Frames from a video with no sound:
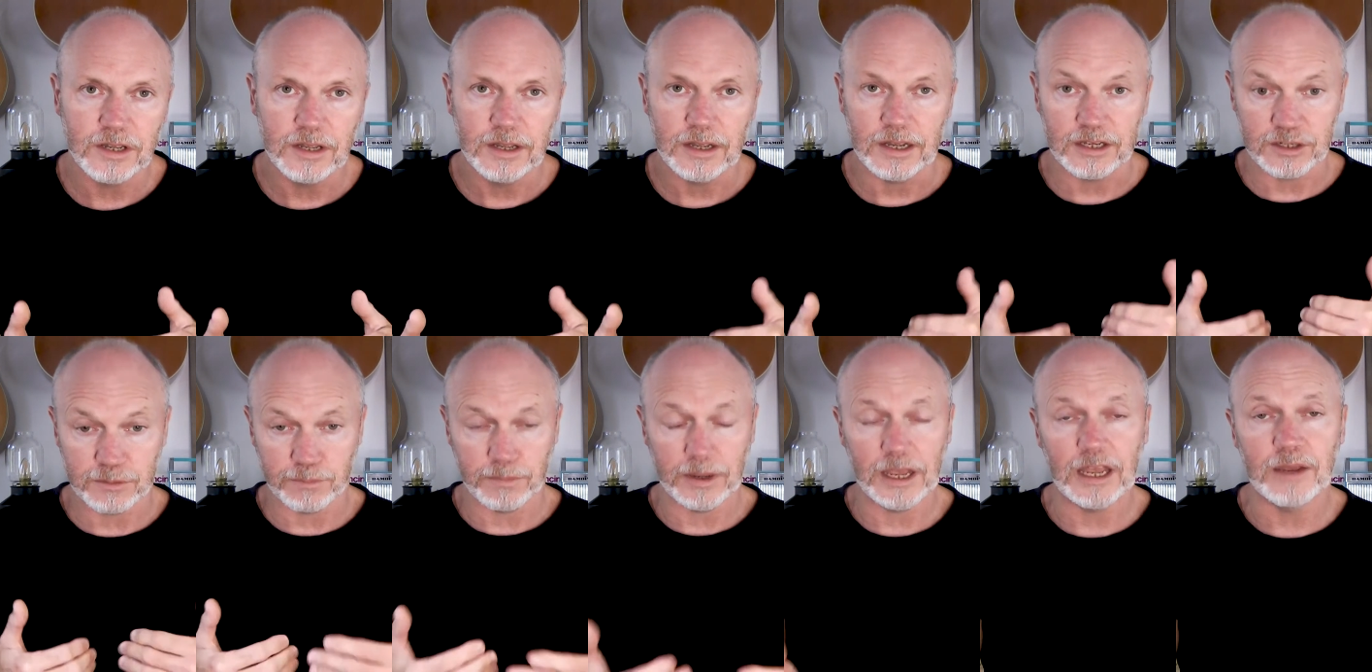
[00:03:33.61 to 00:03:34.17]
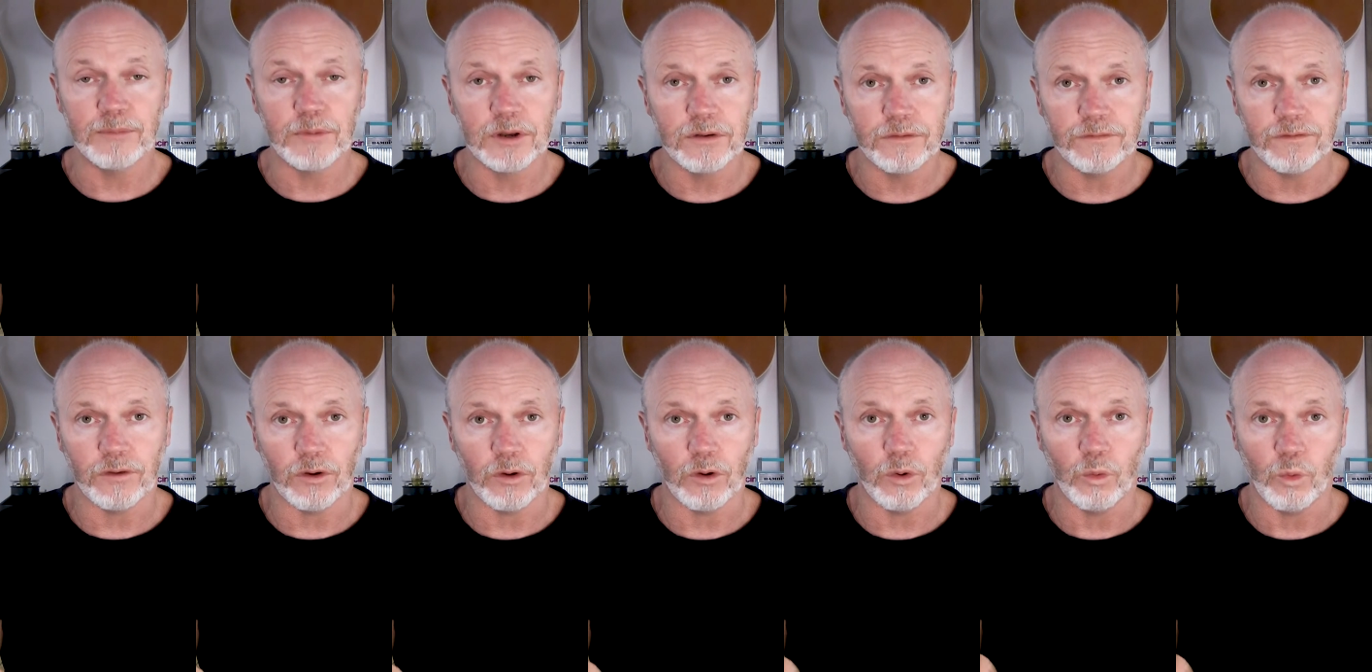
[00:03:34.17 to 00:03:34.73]
as payment
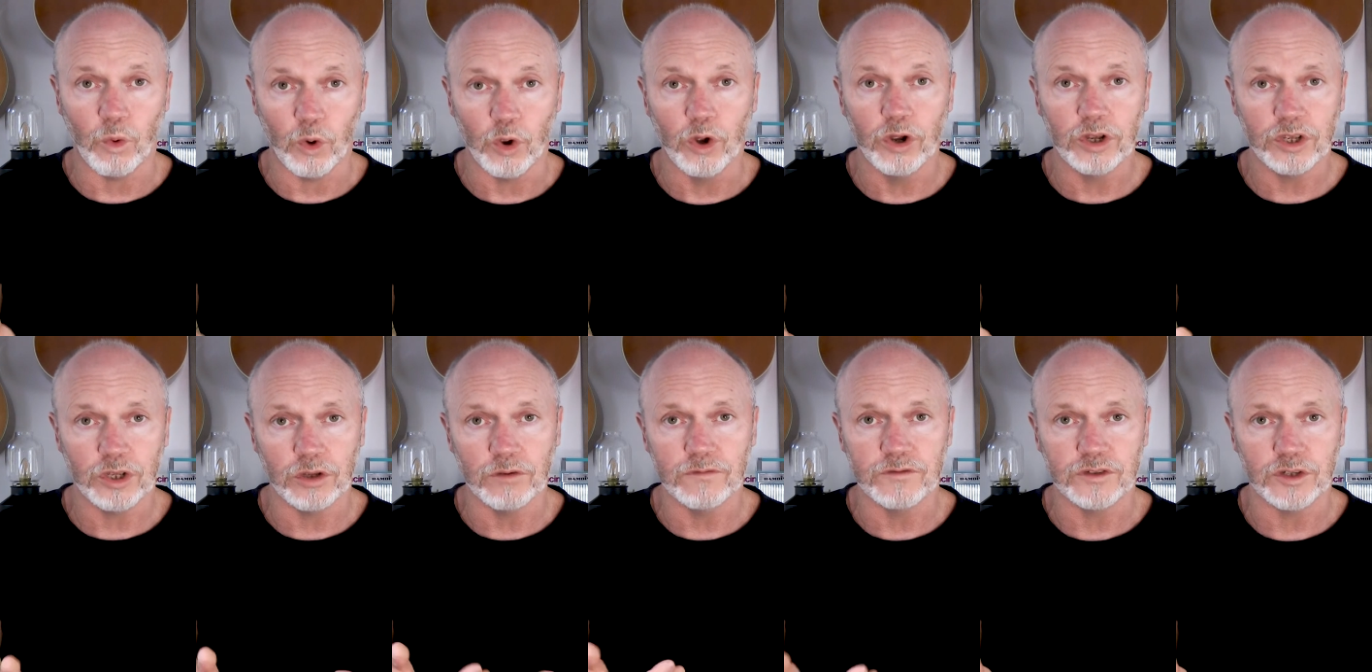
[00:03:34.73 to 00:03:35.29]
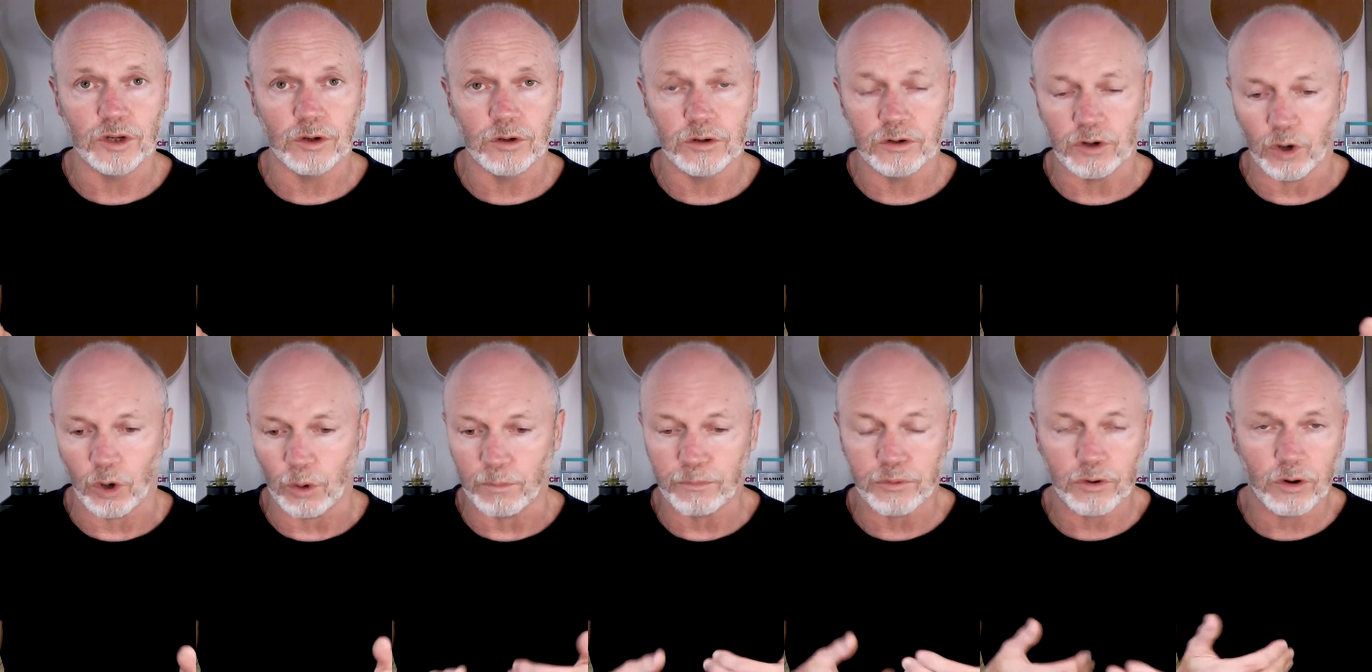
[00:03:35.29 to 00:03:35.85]
for work you've done
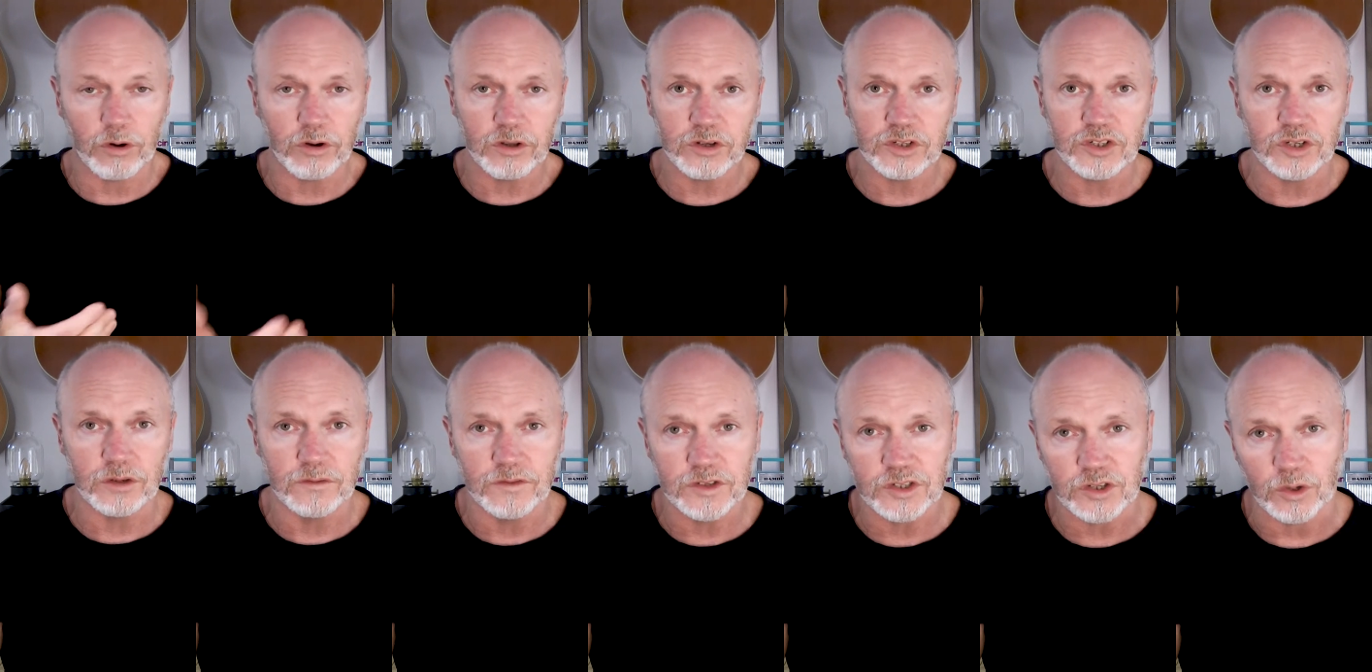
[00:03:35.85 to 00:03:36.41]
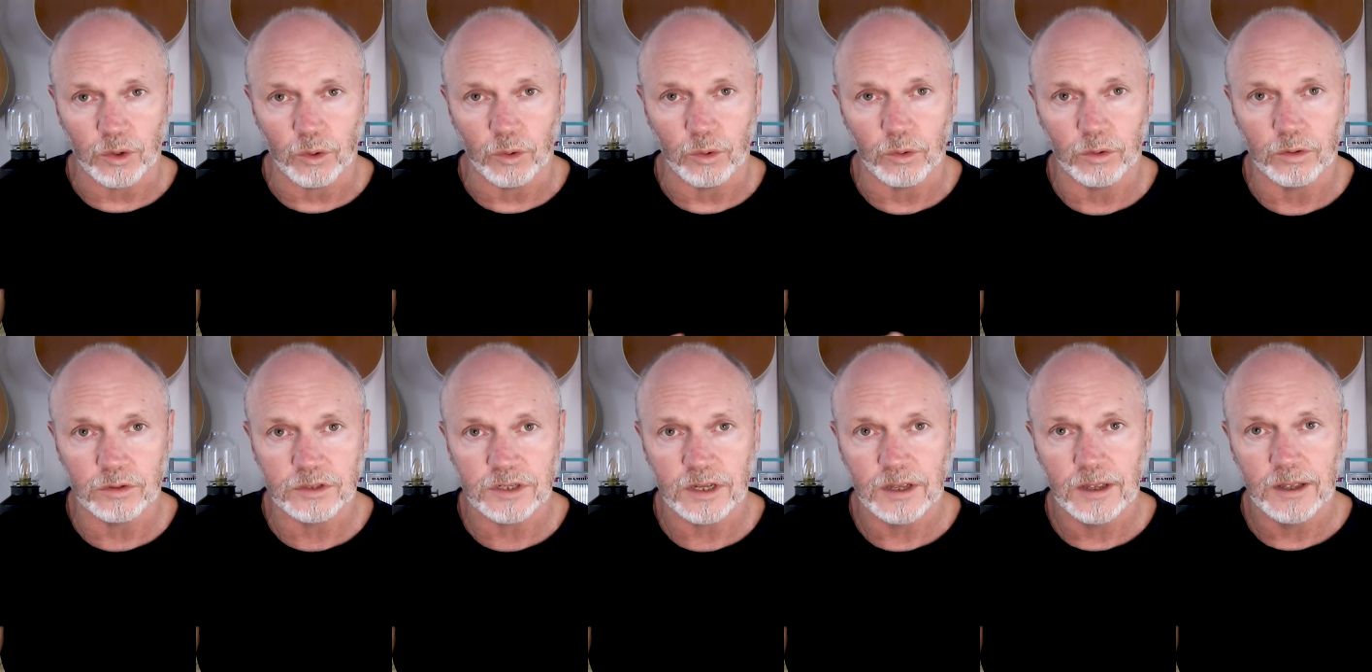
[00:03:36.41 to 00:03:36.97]
or products you've sold,